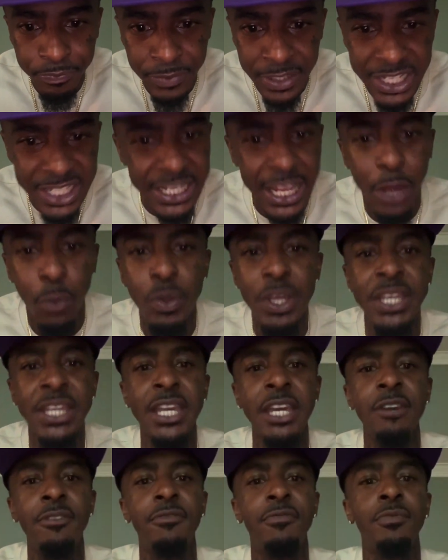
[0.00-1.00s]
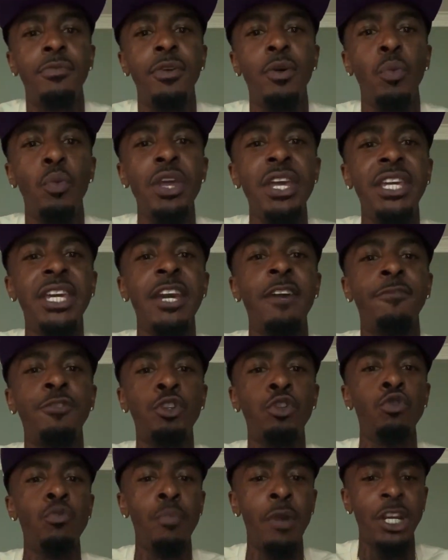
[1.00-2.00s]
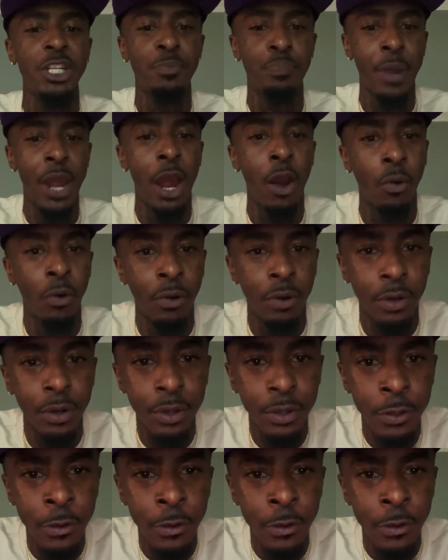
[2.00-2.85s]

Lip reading: It's like we give too much power.